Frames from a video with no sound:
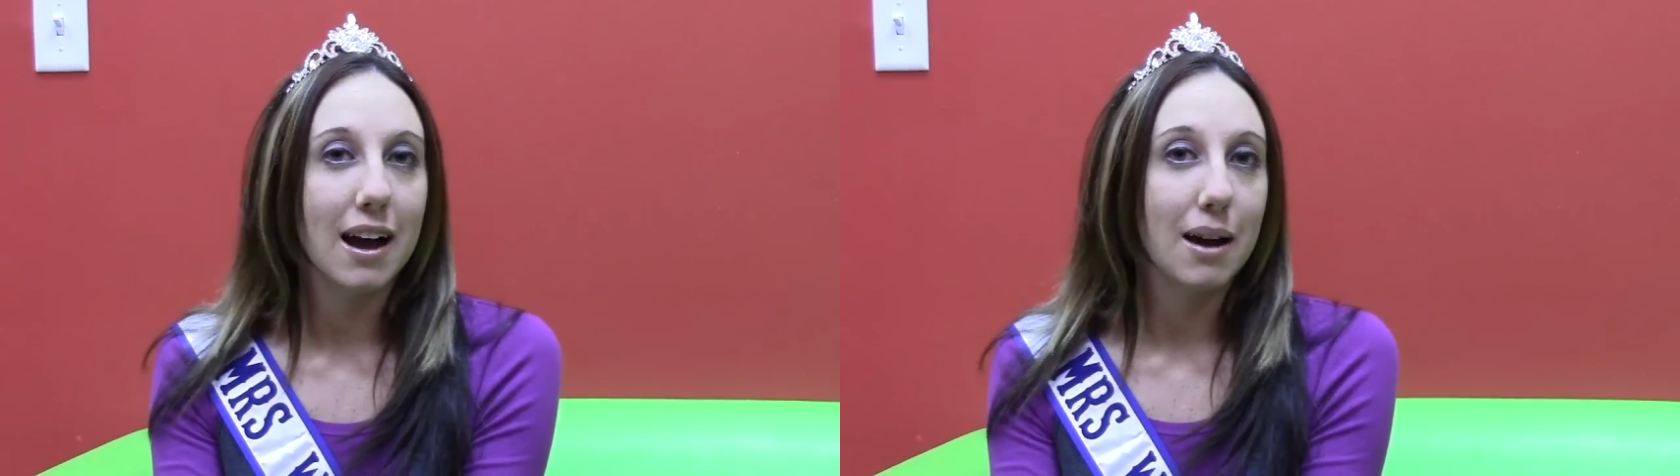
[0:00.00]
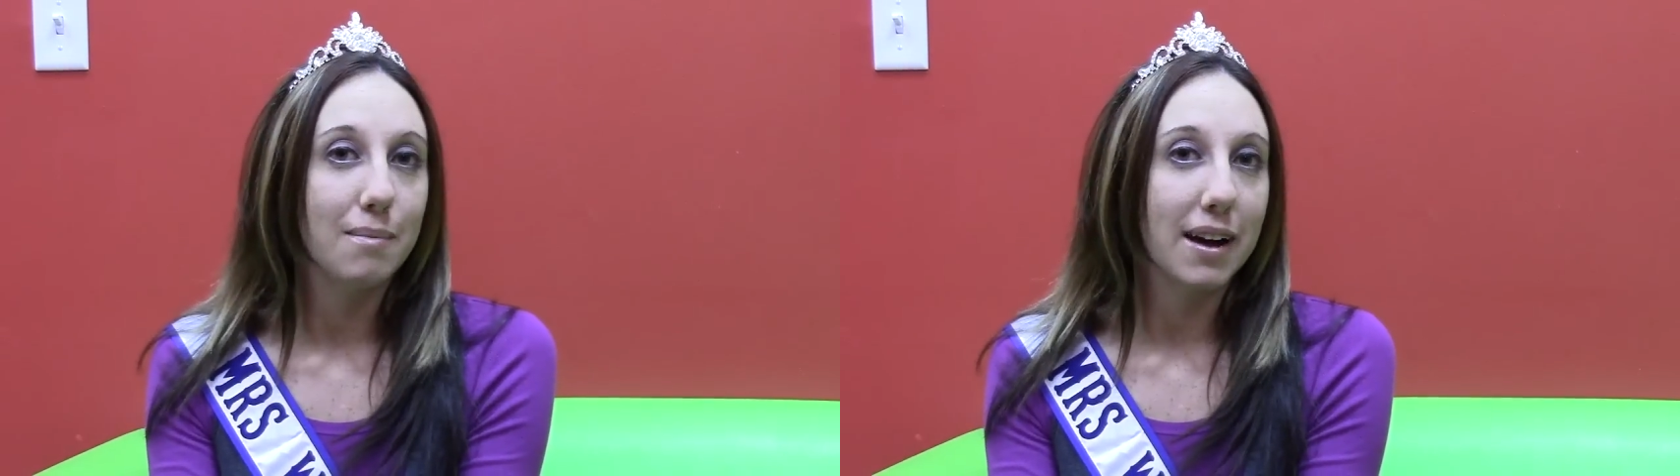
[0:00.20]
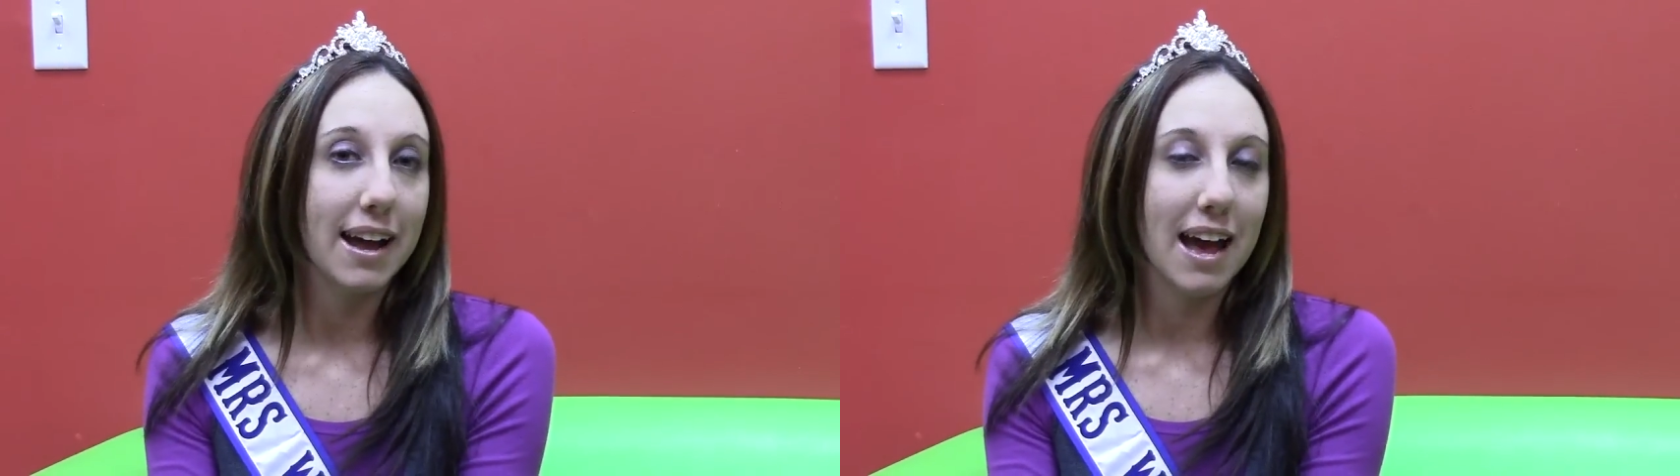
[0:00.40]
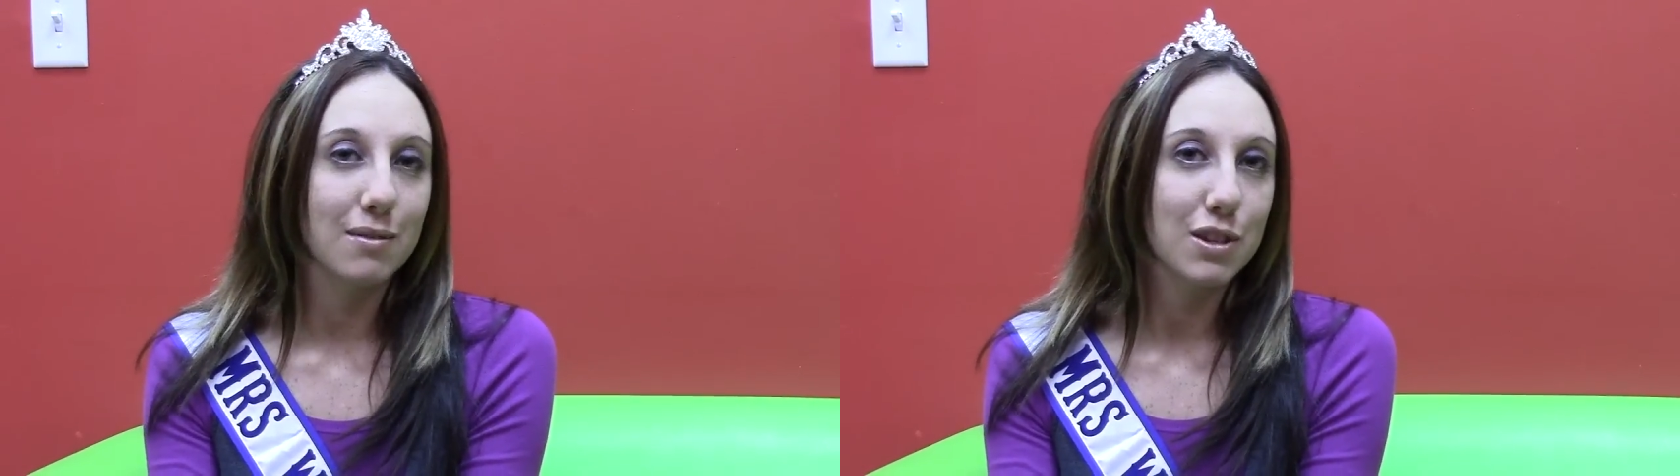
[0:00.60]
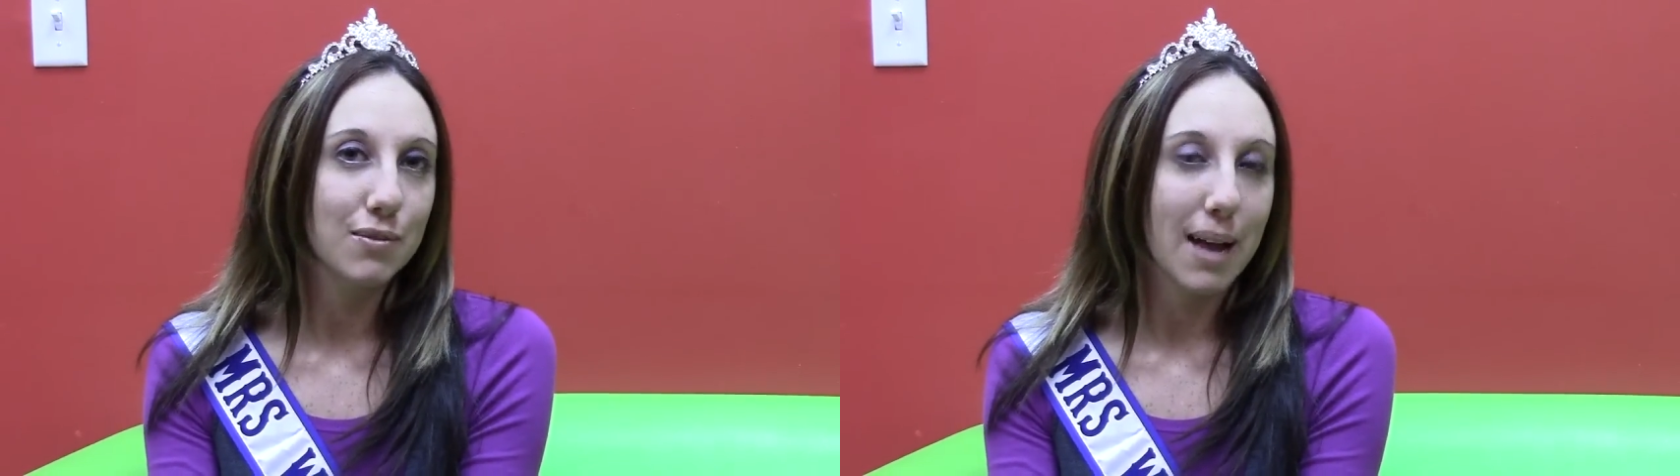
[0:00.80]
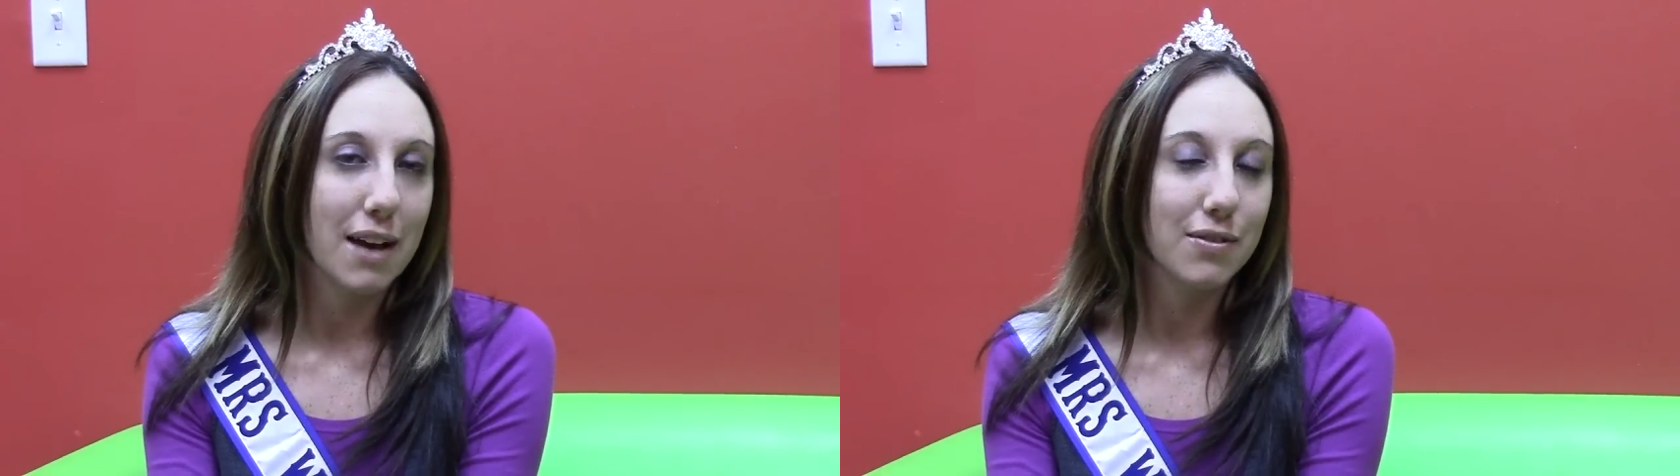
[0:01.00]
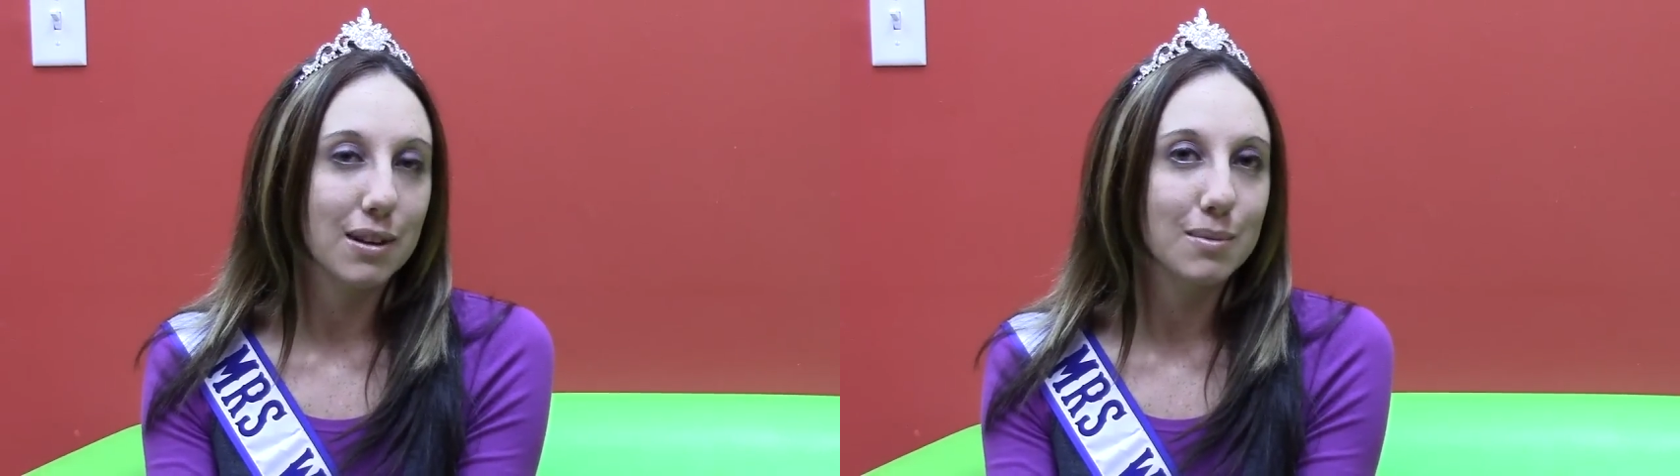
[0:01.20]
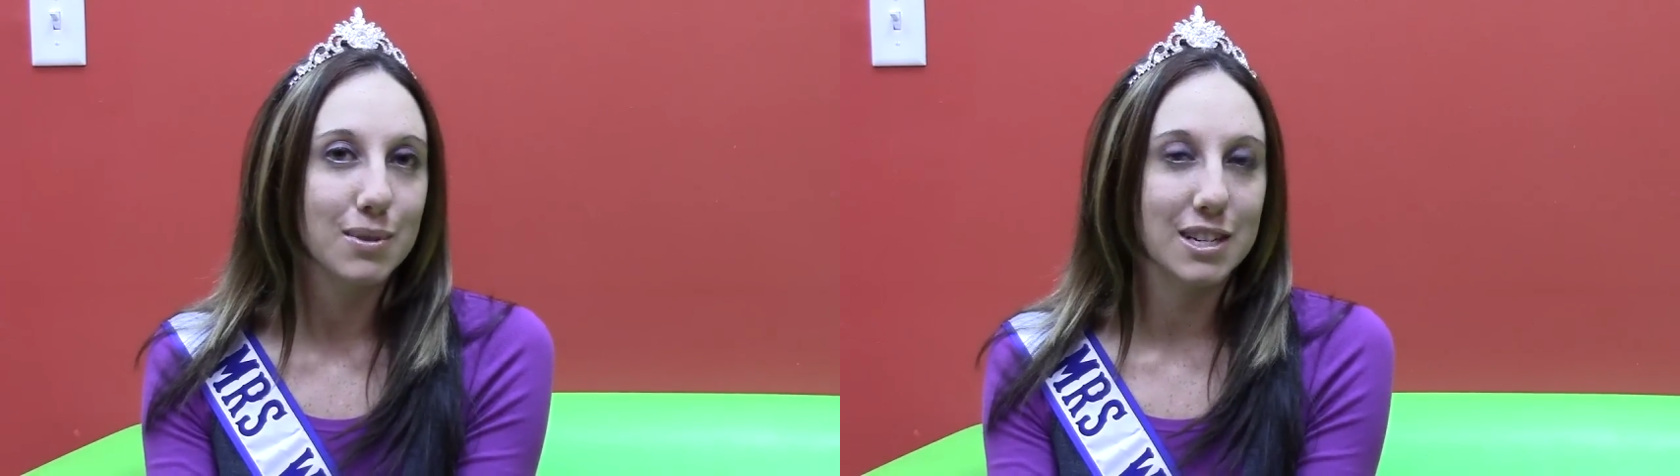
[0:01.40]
I have two platforms,